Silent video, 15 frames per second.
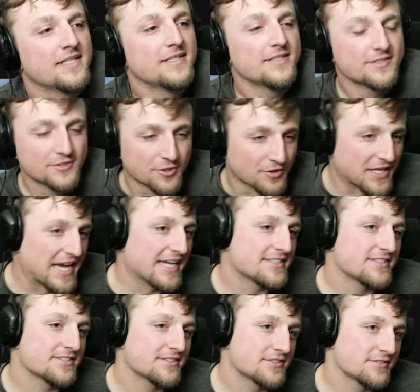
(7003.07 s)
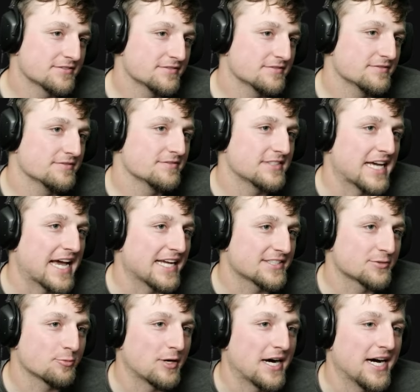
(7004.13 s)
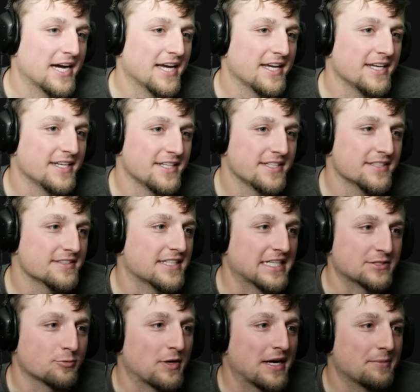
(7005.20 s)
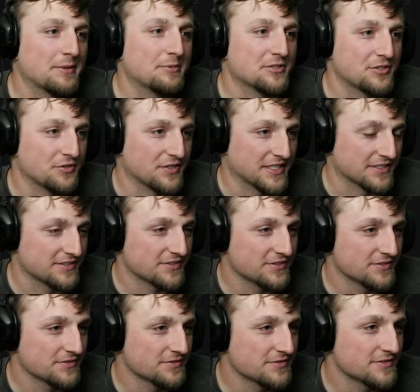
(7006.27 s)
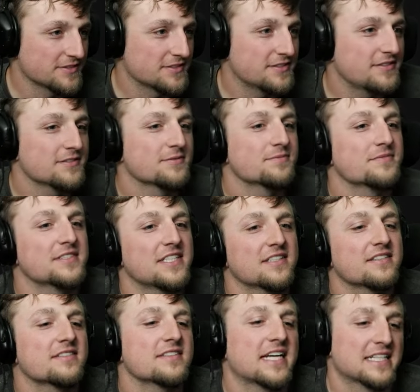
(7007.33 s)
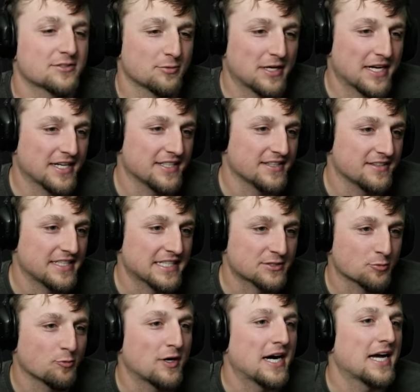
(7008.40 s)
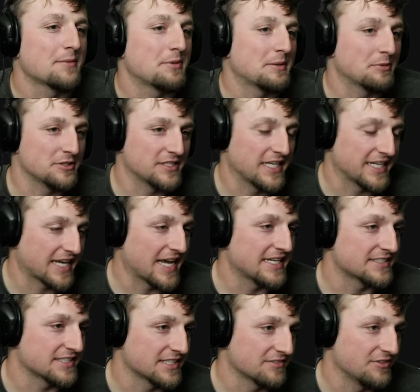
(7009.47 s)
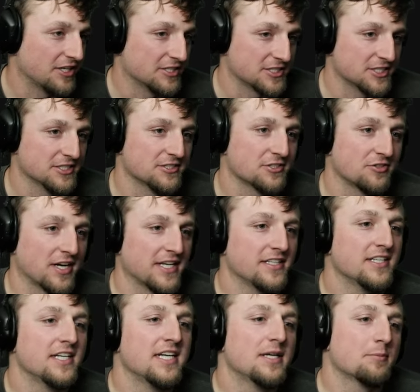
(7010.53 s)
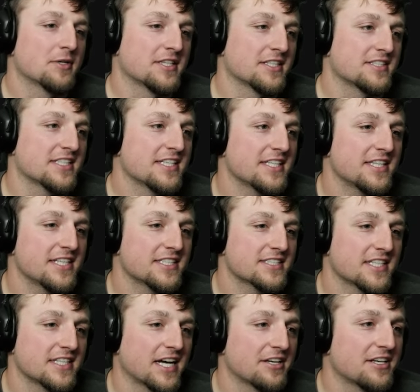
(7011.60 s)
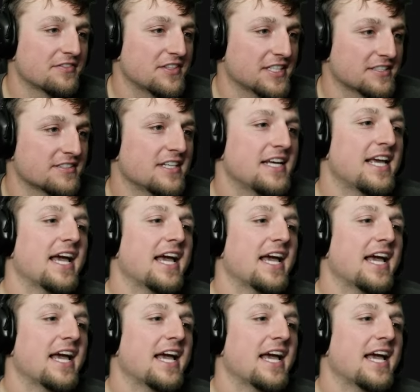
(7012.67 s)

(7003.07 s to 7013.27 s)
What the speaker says: So that's why people do this. That's why people like async functions, right? But the thingy thing is that now you have this.